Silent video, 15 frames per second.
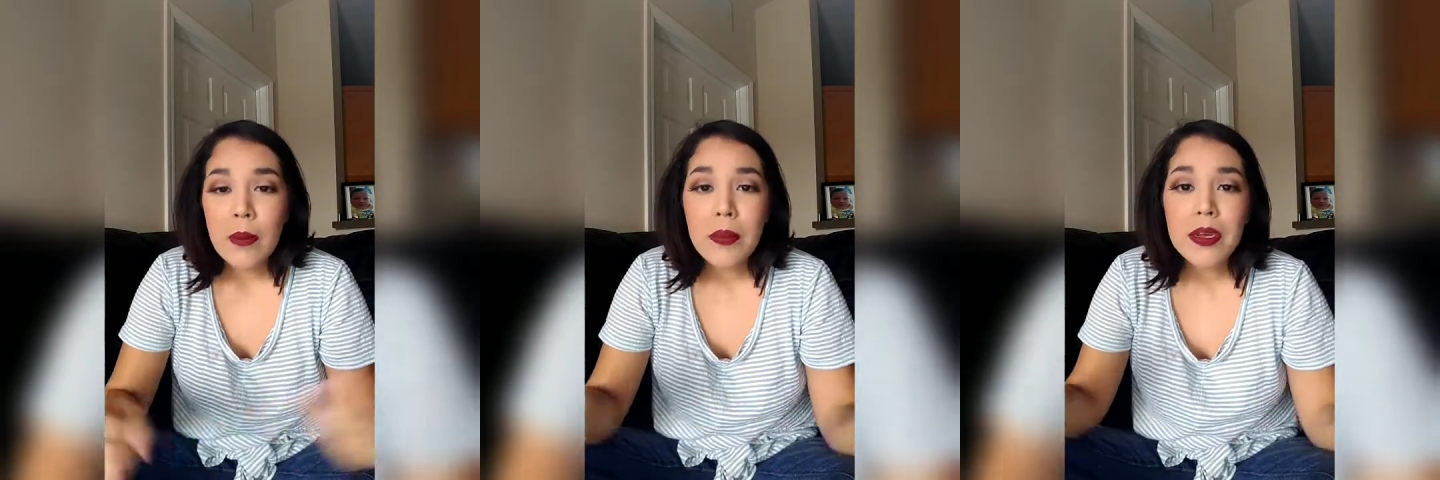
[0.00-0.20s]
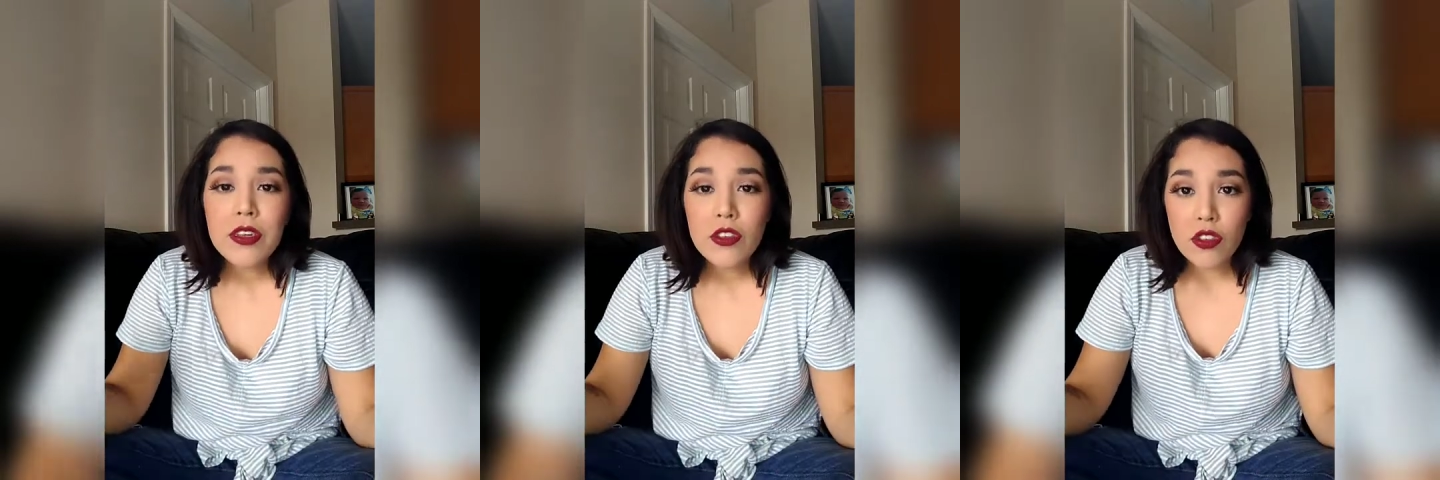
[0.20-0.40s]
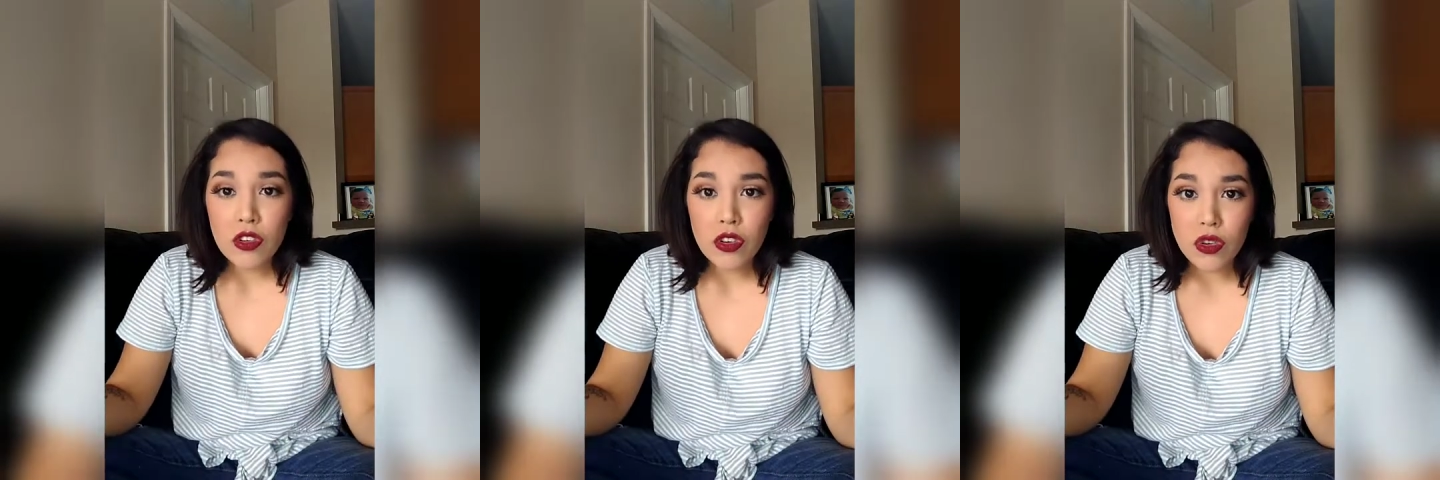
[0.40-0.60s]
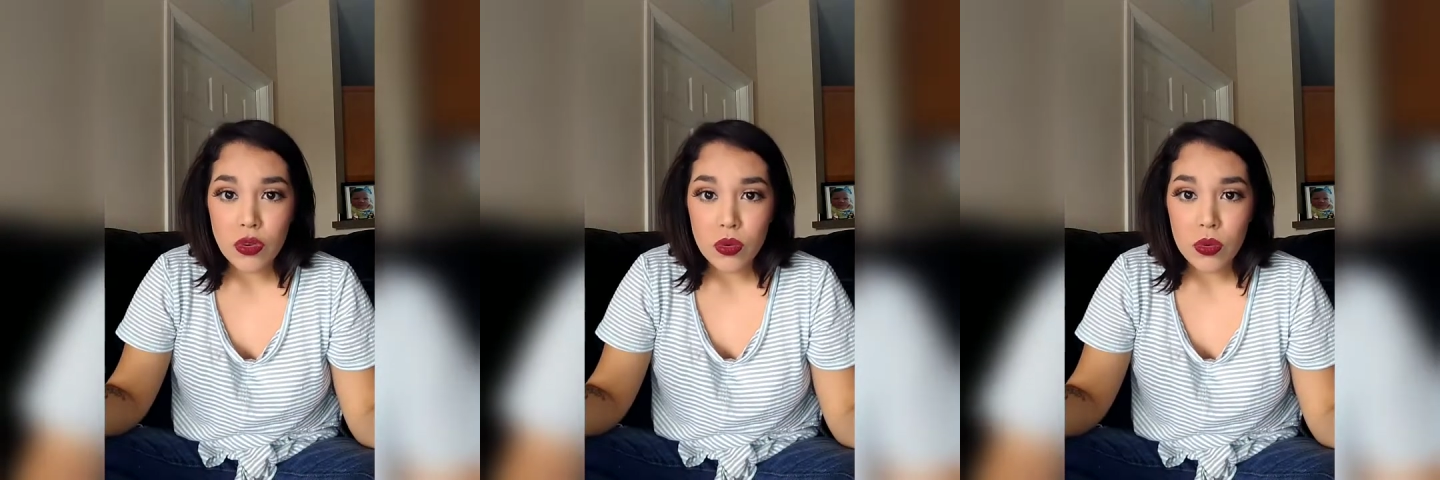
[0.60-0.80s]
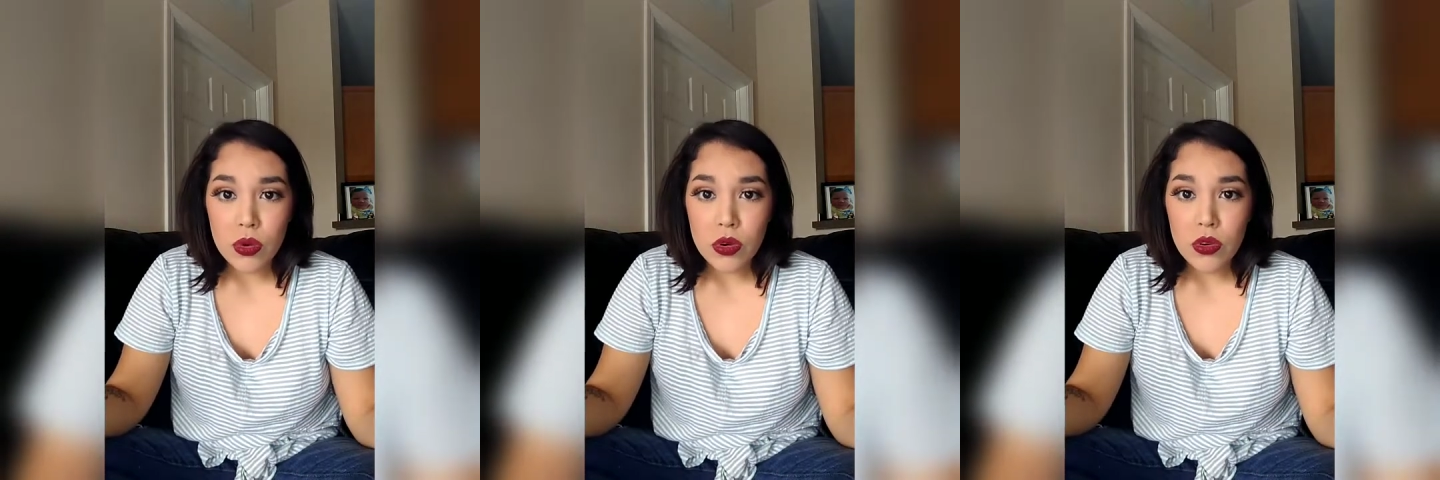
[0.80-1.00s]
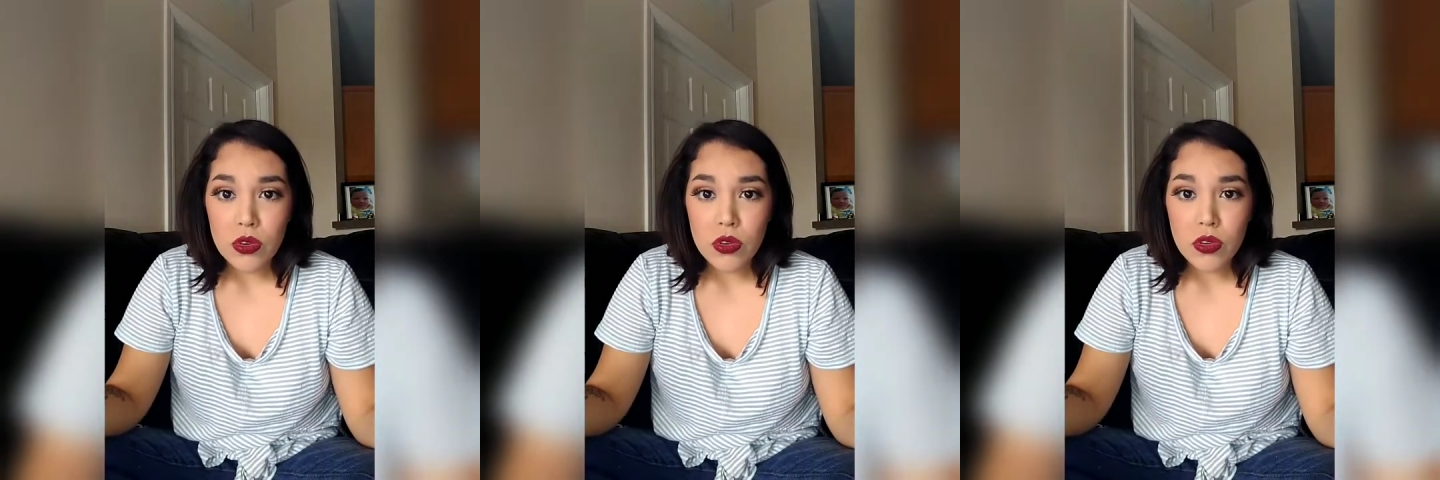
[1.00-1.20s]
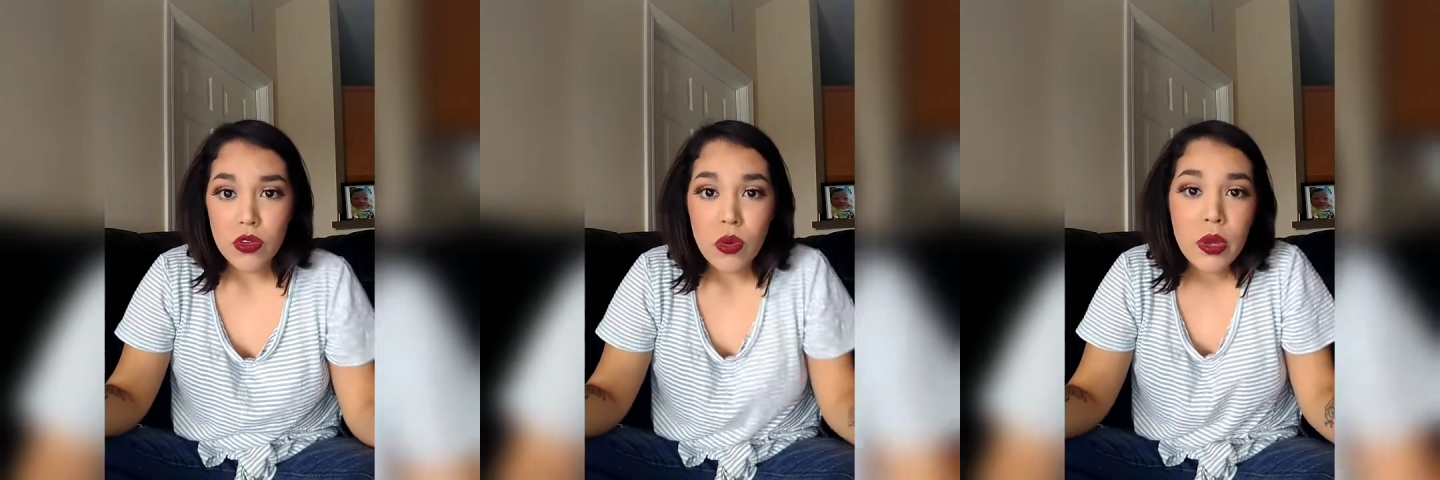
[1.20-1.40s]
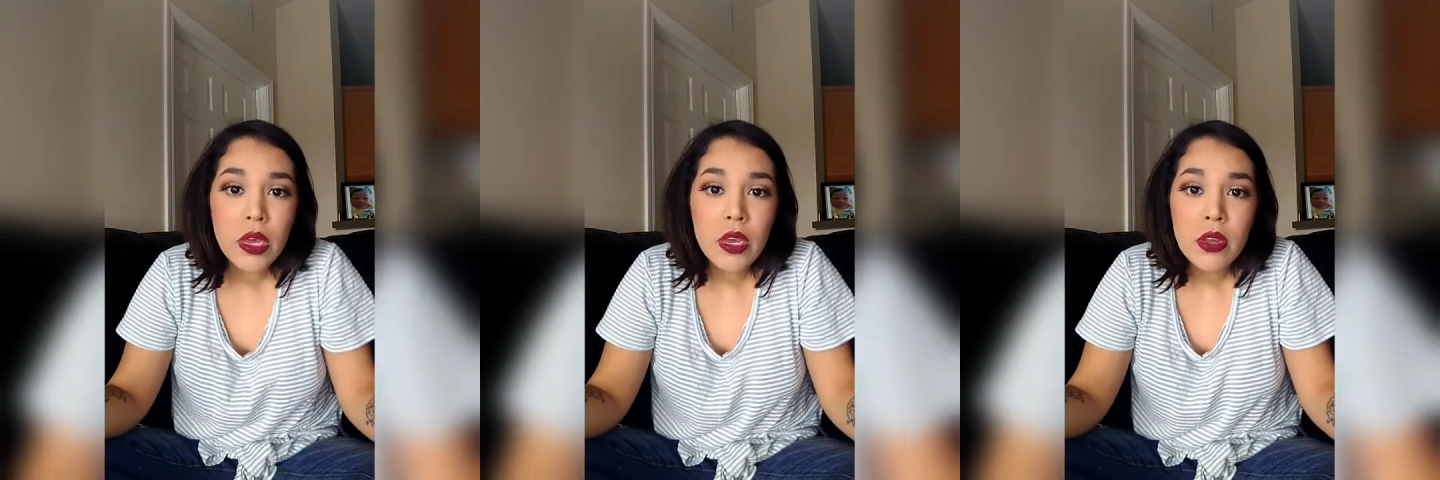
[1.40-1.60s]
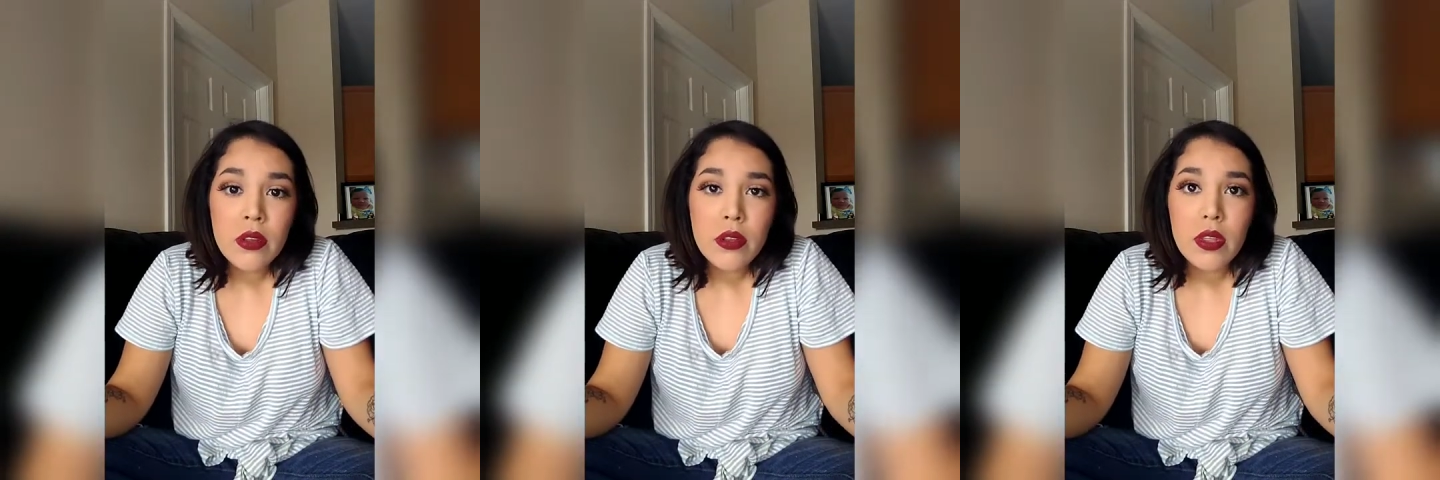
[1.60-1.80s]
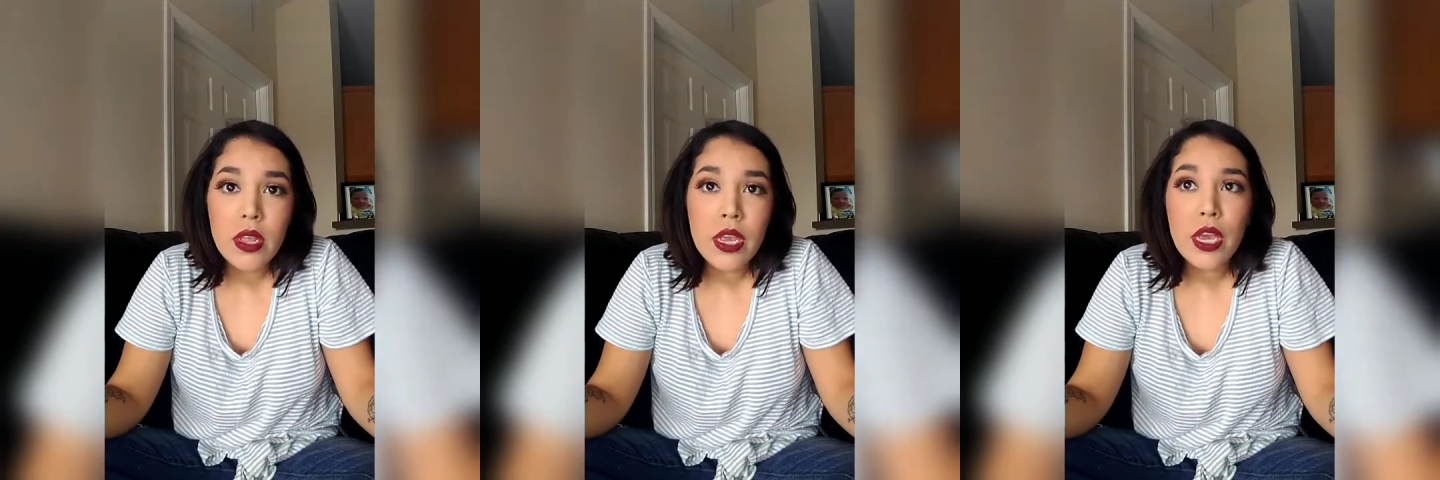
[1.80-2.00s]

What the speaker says: but he's 2, so he